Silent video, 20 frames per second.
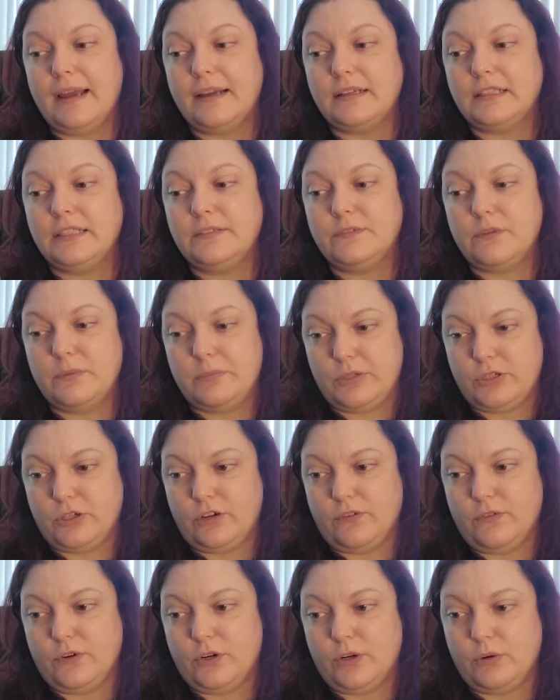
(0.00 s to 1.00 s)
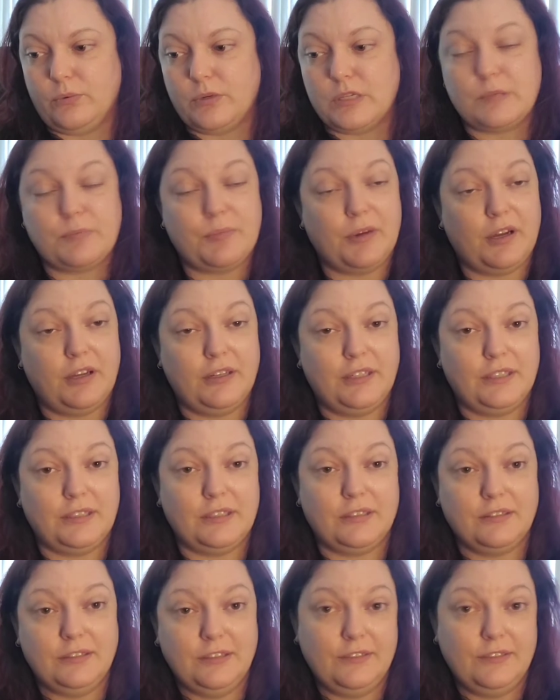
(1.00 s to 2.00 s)
active observer responding
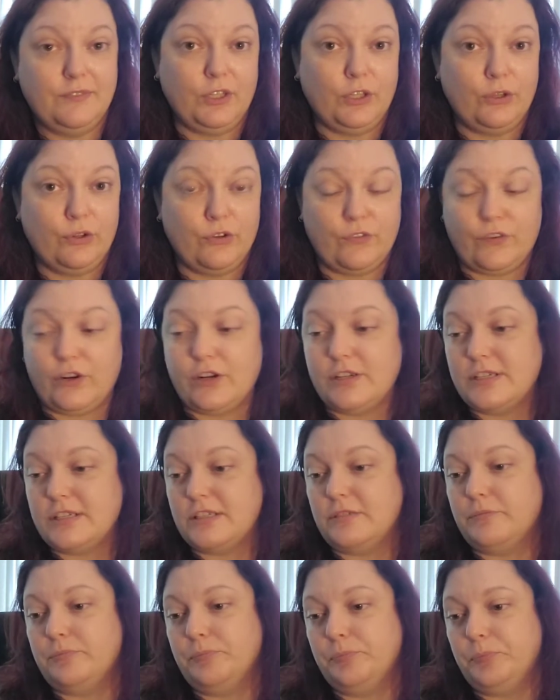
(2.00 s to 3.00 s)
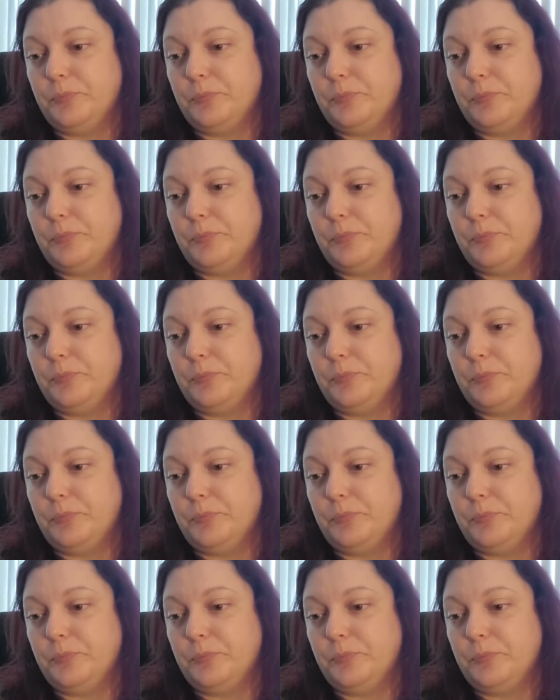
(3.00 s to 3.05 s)
to the living universe.